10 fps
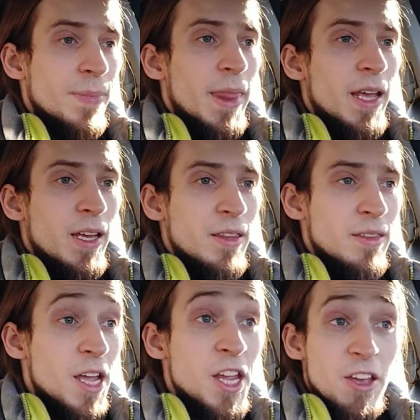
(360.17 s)
And
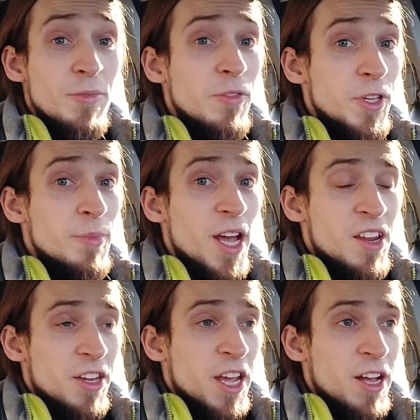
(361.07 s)
they gave me feedback
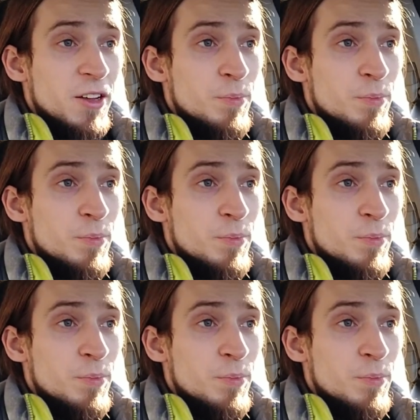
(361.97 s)
and they had